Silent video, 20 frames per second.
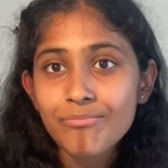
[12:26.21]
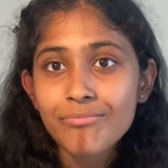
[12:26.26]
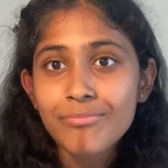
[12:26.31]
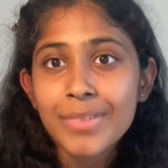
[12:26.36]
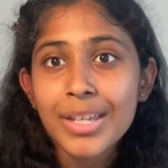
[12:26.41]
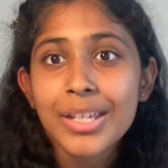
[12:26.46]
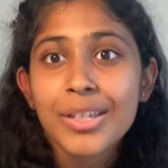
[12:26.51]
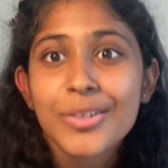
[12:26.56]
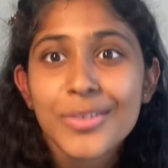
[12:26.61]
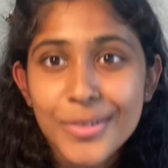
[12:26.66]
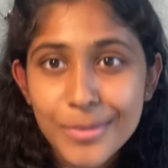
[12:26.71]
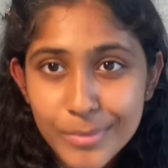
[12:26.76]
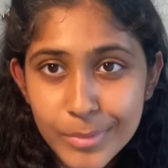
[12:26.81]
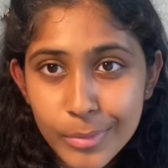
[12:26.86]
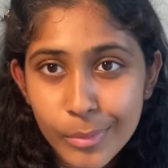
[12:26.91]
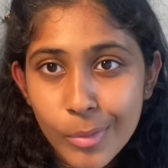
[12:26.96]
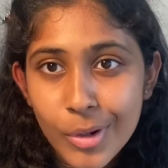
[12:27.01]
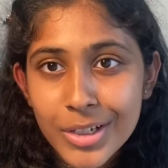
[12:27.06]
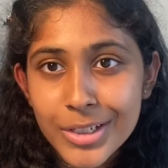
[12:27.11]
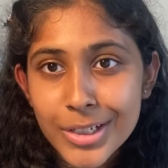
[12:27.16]
Thank you so much for
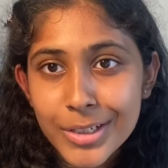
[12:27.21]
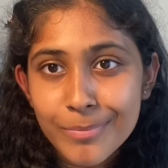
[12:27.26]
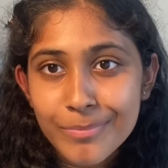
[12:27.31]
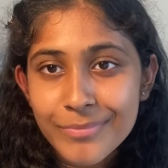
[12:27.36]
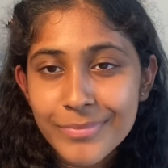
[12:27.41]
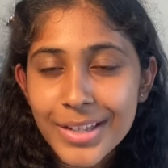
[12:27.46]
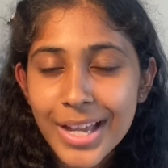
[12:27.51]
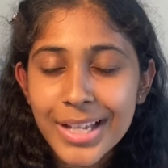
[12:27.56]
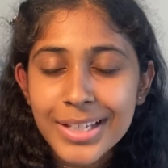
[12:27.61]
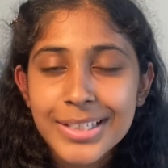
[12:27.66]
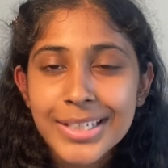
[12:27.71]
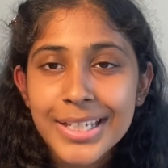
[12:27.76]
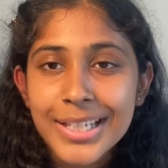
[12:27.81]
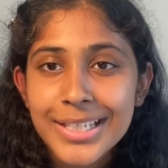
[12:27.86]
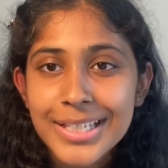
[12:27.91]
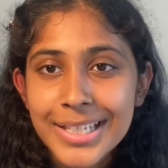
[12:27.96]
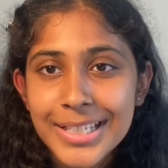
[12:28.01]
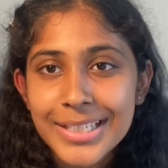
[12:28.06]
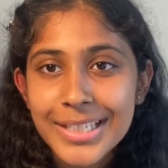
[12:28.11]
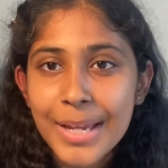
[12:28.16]
watching. I'll see you
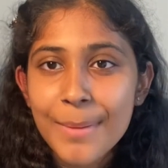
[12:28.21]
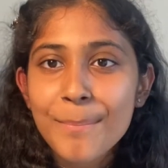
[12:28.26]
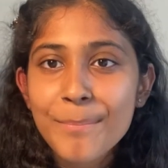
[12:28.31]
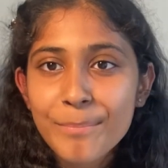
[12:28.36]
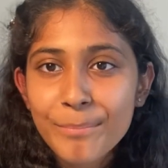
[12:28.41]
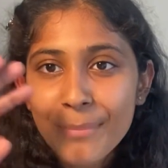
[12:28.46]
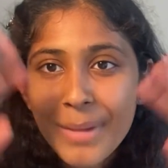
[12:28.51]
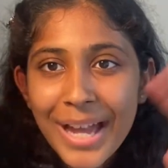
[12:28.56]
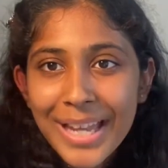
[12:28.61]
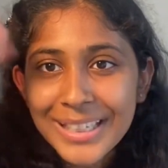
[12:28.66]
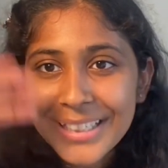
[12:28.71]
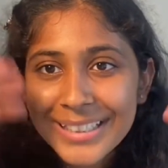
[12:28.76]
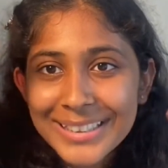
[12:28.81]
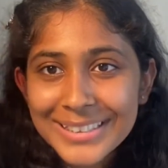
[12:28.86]
guys next time. Bye.